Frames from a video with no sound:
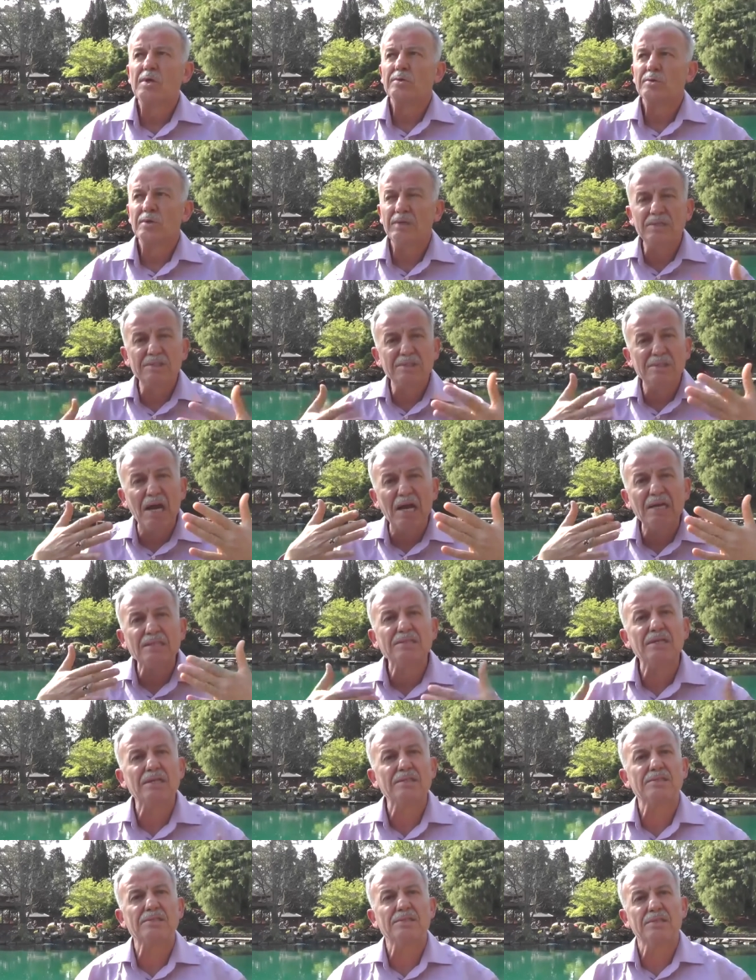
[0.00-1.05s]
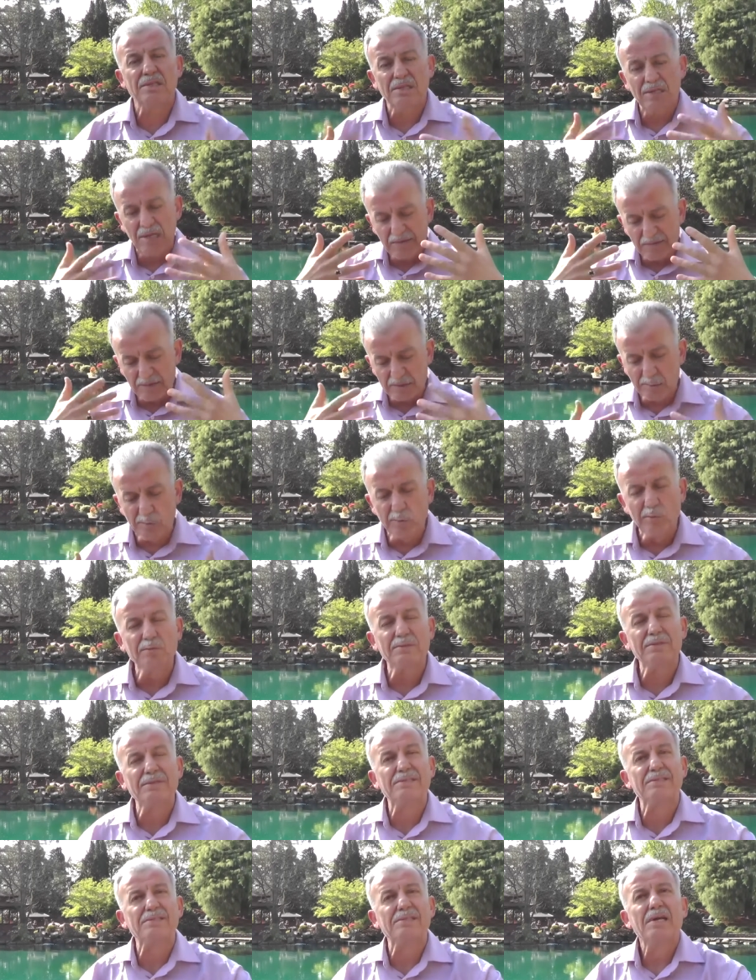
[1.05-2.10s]
So he judged us, he gave us all
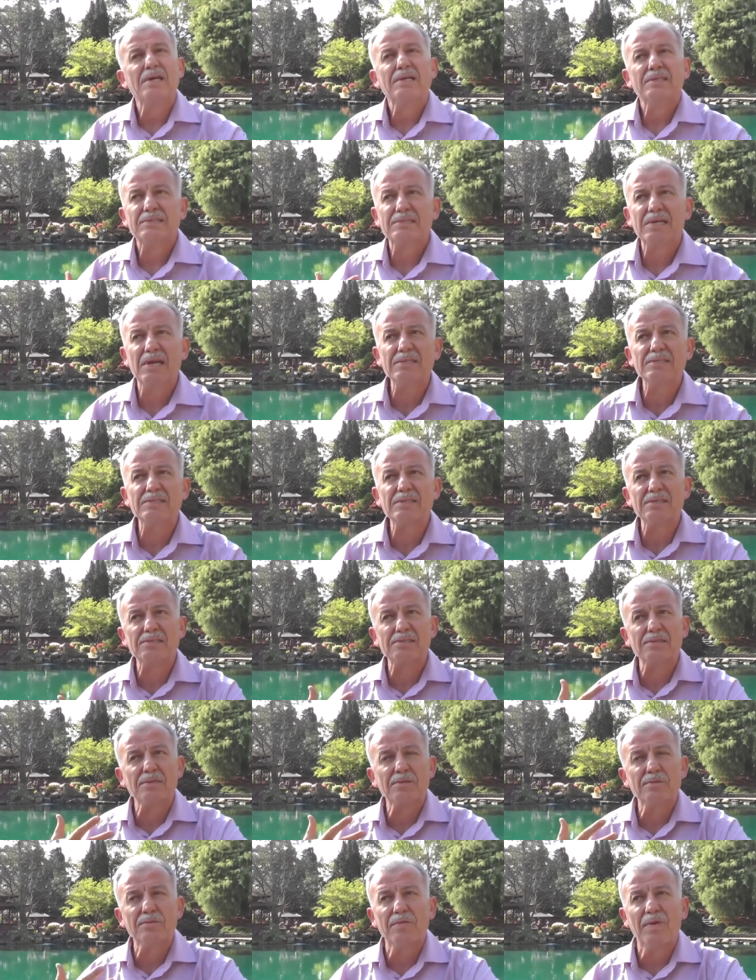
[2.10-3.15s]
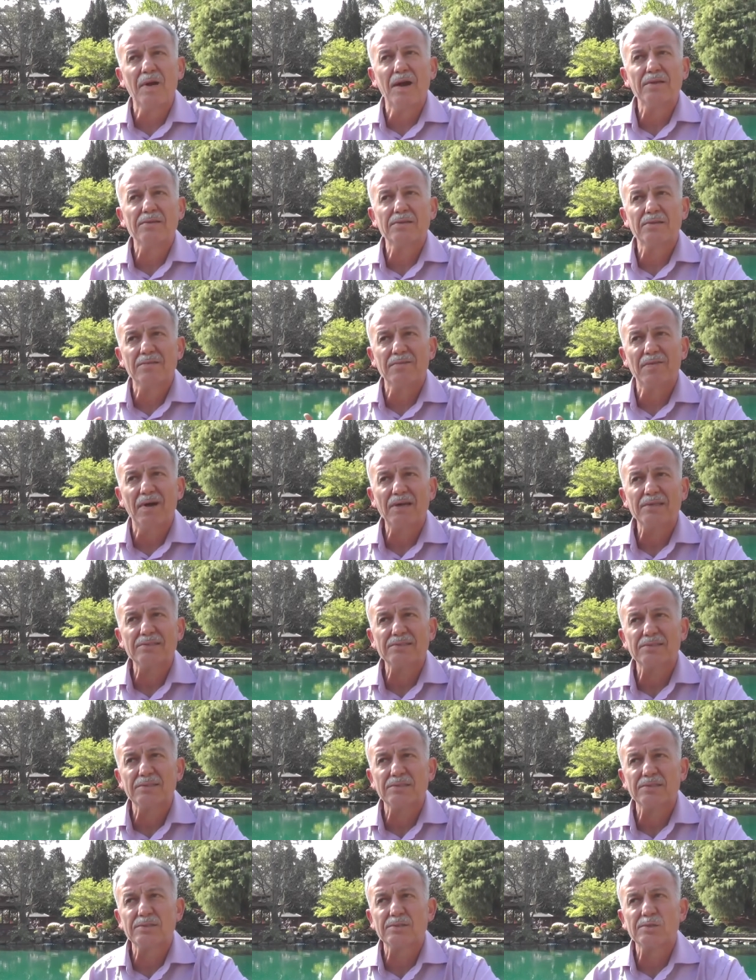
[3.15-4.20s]
these senses and
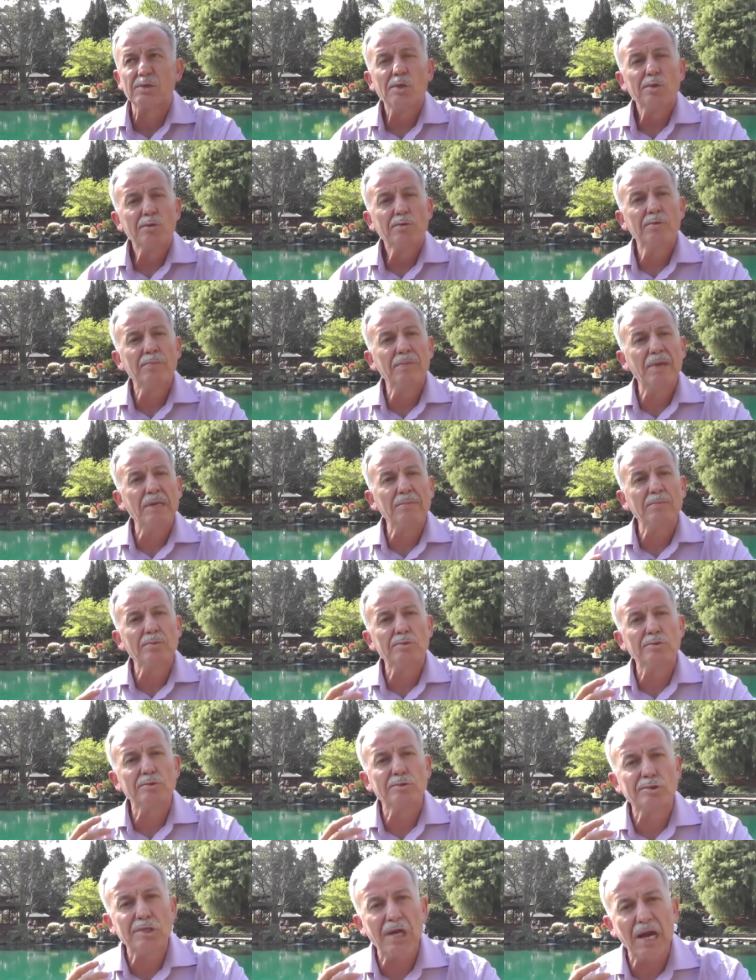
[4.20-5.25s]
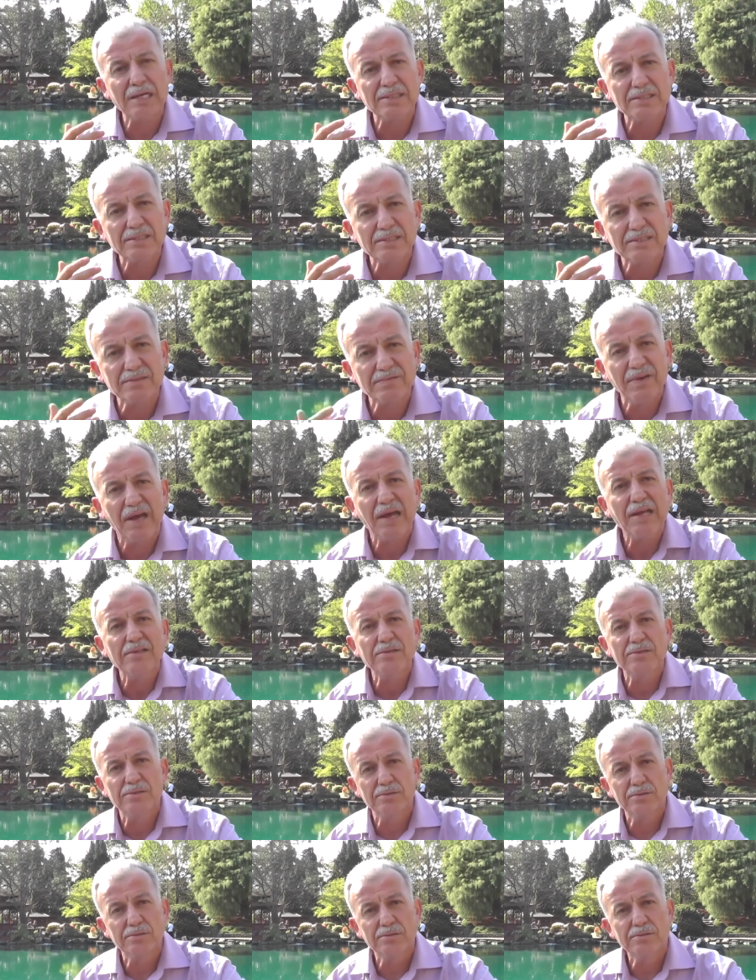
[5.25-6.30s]
devices to be able to judge his
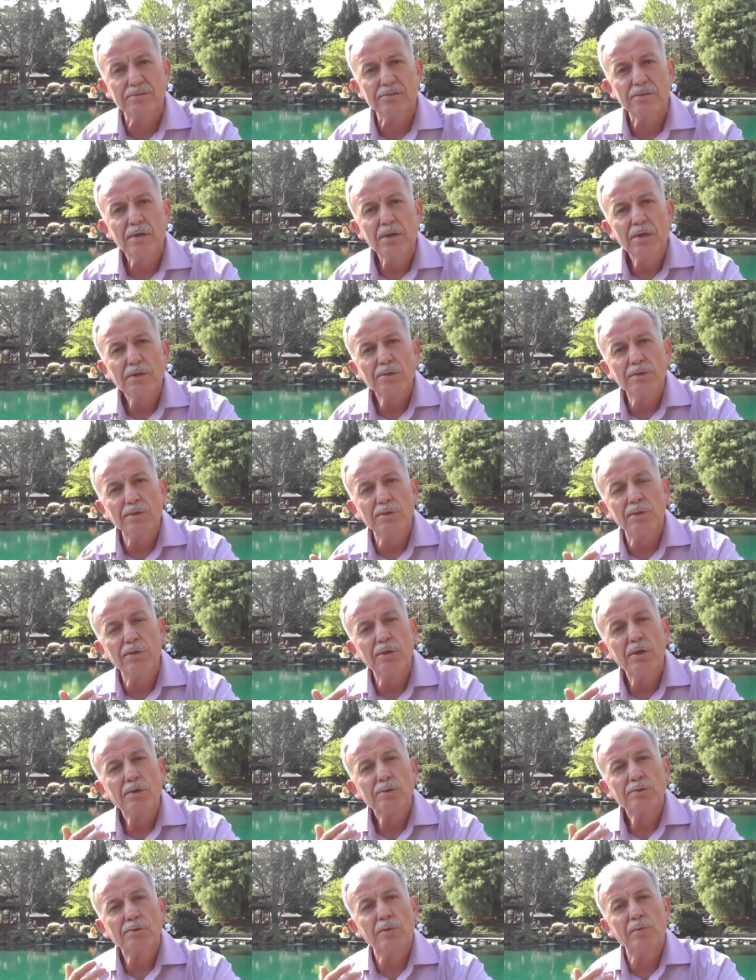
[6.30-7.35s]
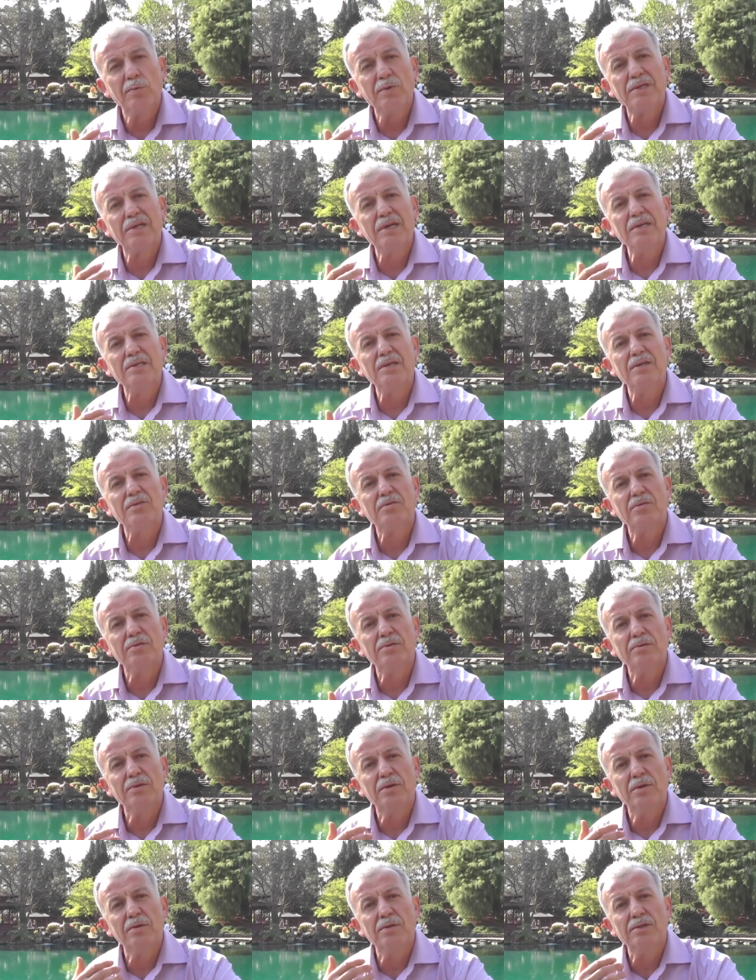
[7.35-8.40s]
values you know, so we can get to
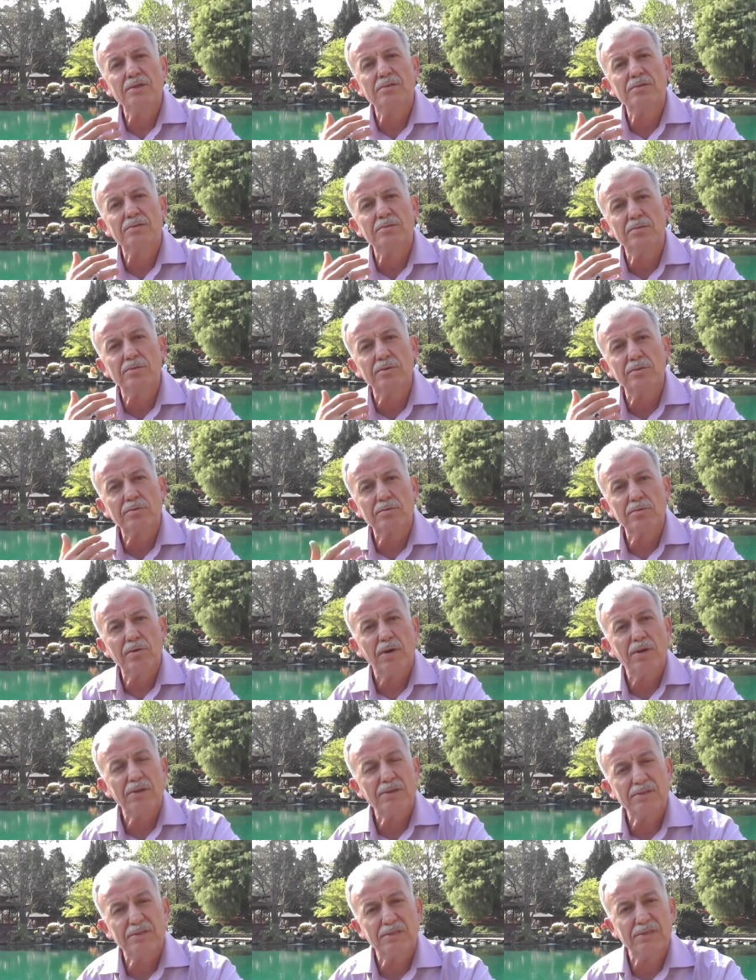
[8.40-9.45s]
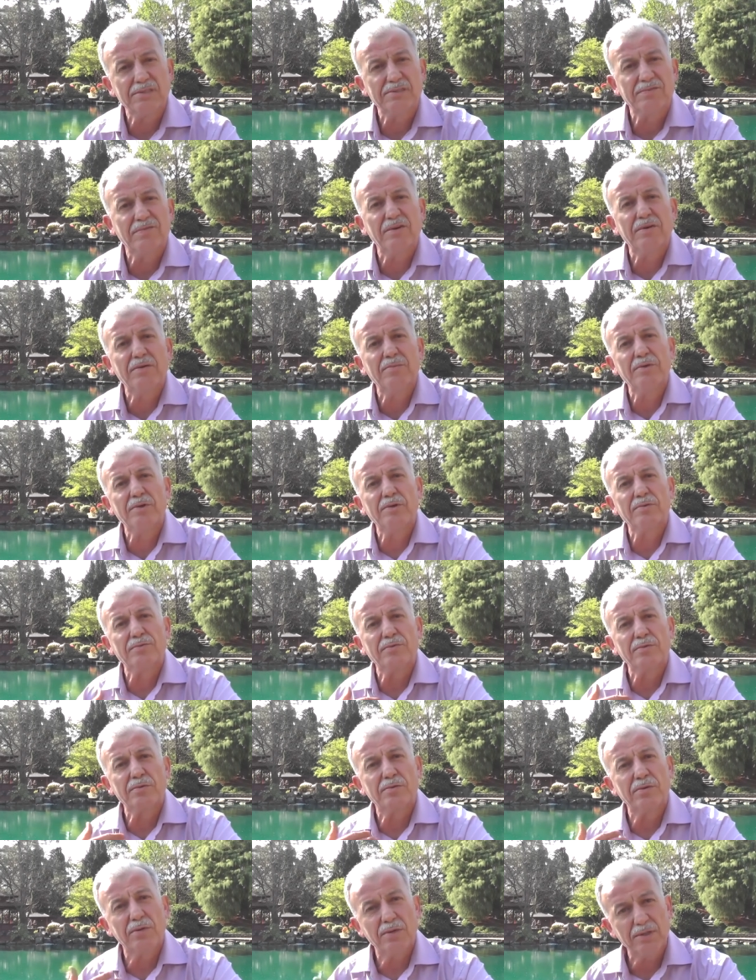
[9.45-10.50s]
know his good qualities, very
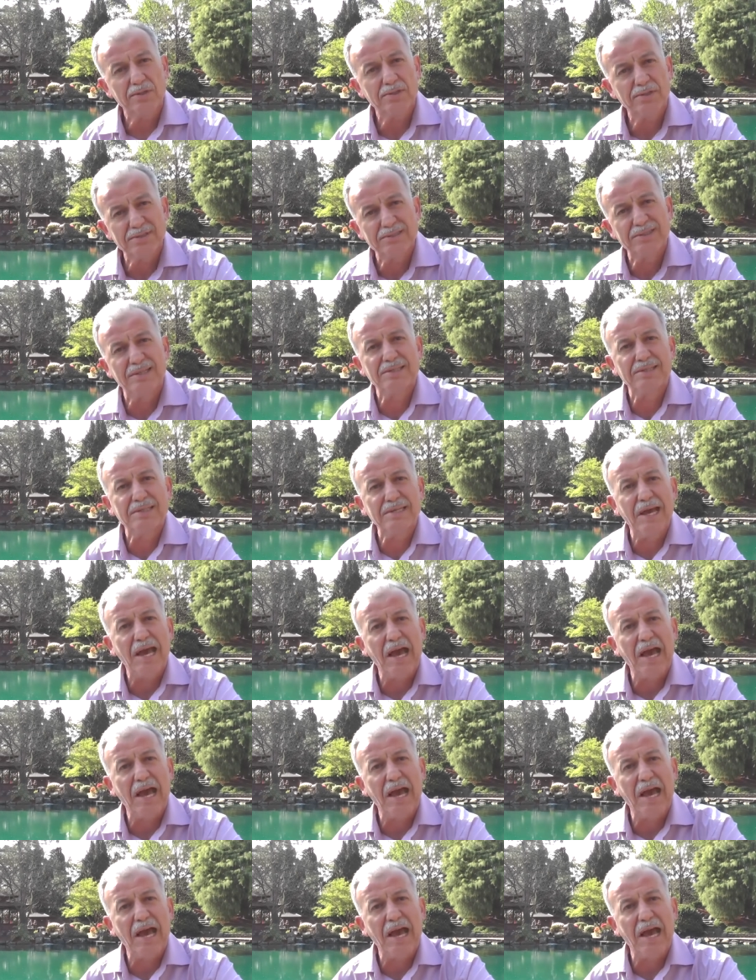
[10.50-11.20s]
beautiful qualities that he